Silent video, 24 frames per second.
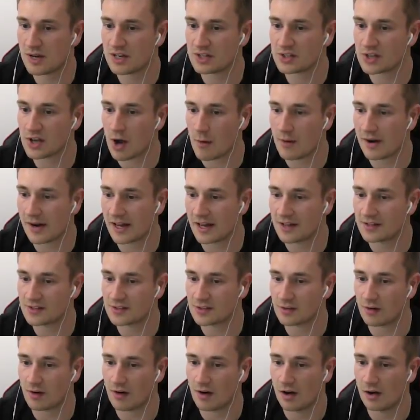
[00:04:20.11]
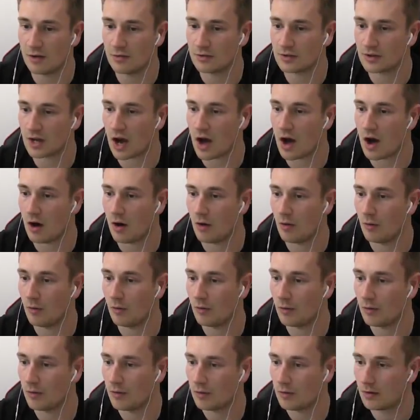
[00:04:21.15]
it's going into I've our stopped own it. Goal. I've
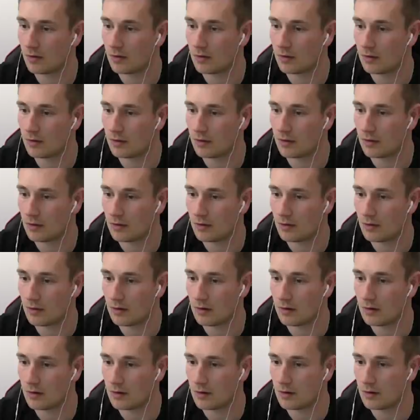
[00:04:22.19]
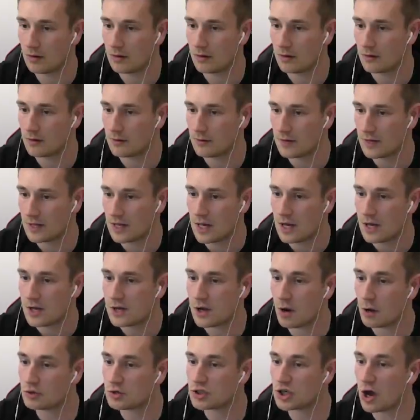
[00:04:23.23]
stopped it. No, I haven't. I haven't.
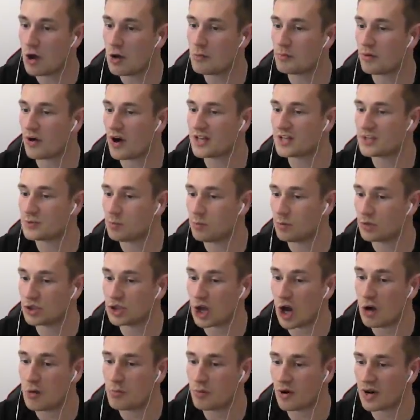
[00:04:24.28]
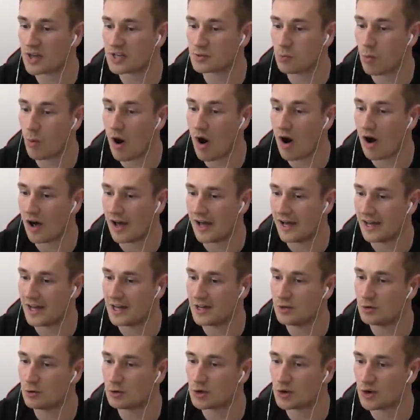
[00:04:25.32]
Oh! Yo, Joe, press Joe, press Y, and
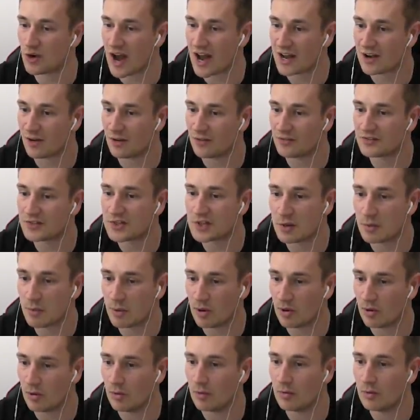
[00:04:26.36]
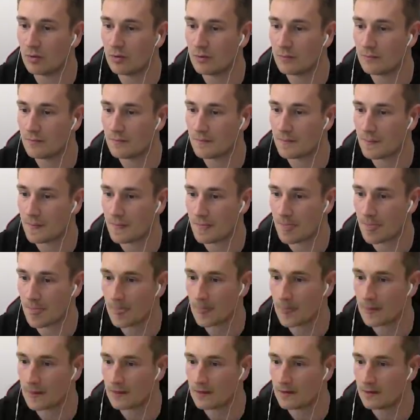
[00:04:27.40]
you'll track onto yeah, the ball. Yeah, I know, I know, I know.
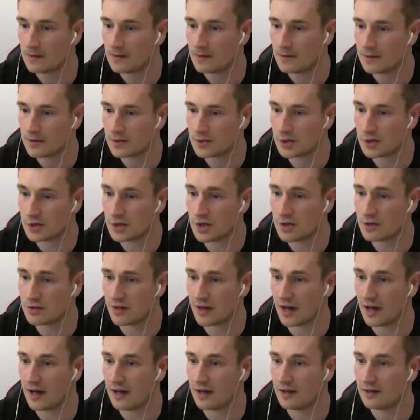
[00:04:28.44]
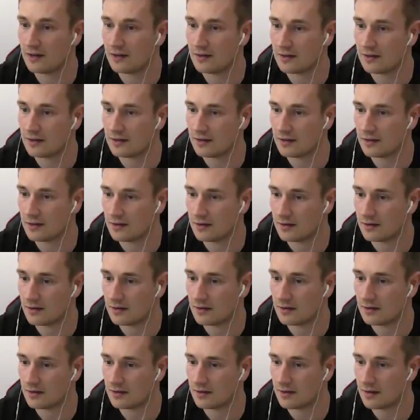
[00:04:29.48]
Do you do that? Yeah, but I'm
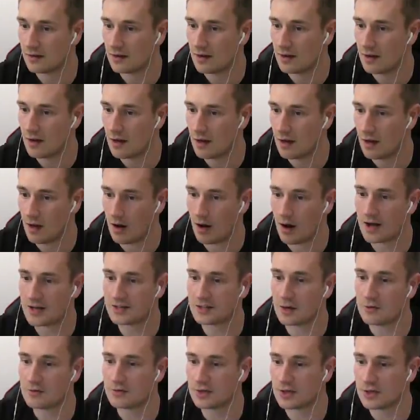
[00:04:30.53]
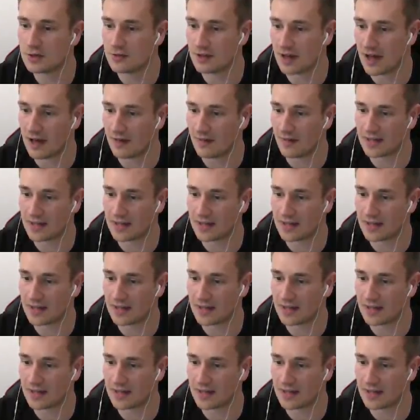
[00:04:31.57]
just I don't do that.